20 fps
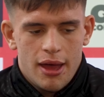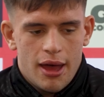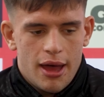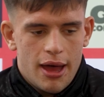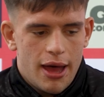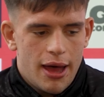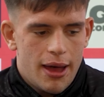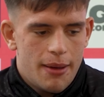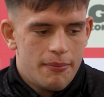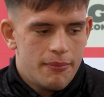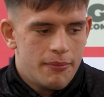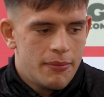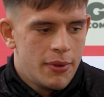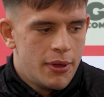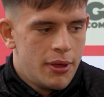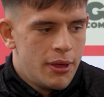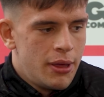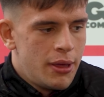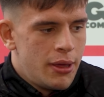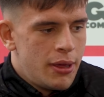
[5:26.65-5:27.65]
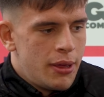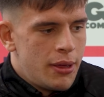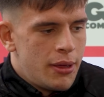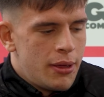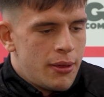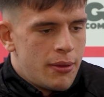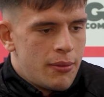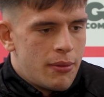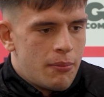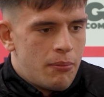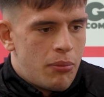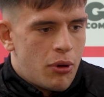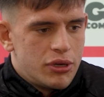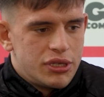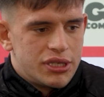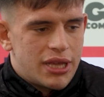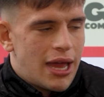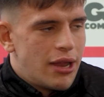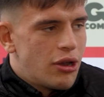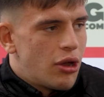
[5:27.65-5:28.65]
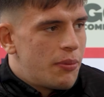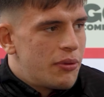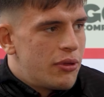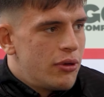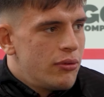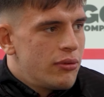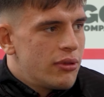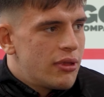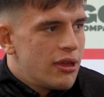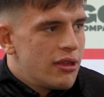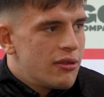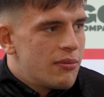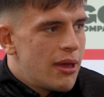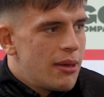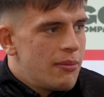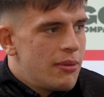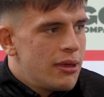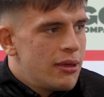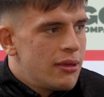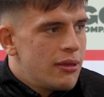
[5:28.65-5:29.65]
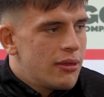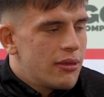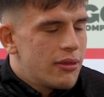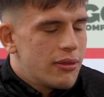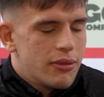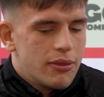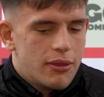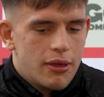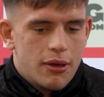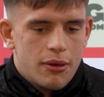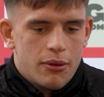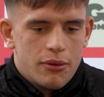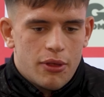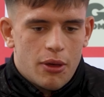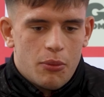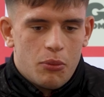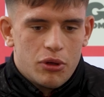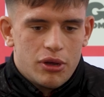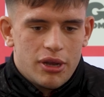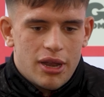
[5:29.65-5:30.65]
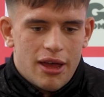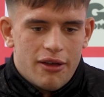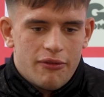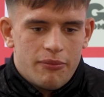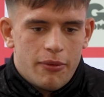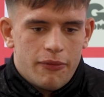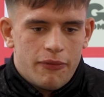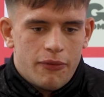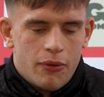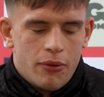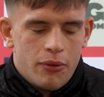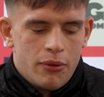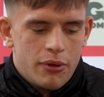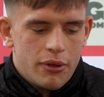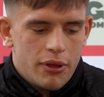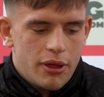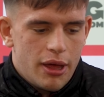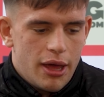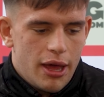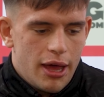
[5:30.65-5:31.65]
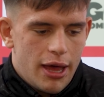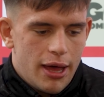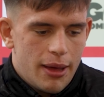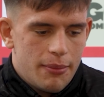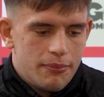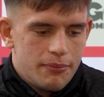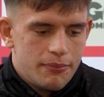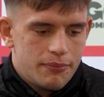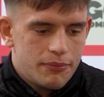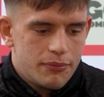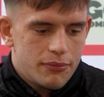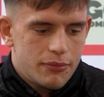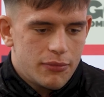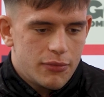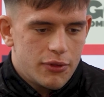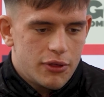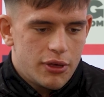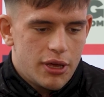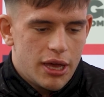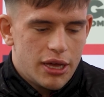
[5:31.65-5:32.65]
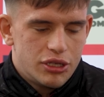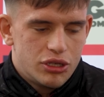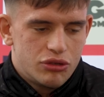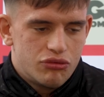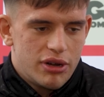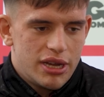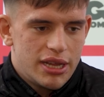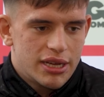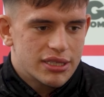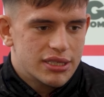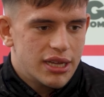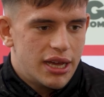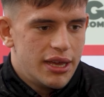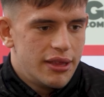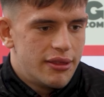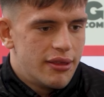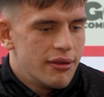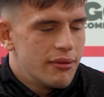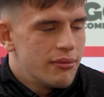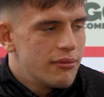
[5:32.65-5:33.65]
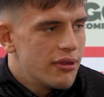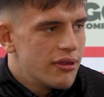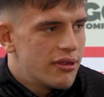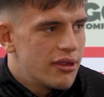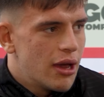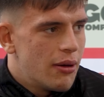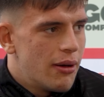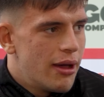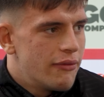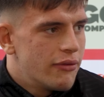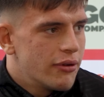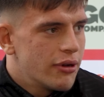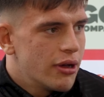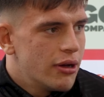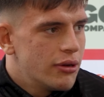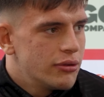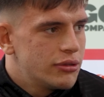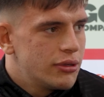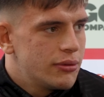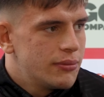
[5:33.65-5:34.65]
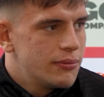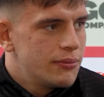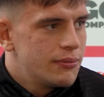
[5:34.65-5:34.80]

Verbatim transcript: Um, boys getting opportunities maybe that they wouldn't have before. Um, so yeah, just really excited to, to see how everyone goes.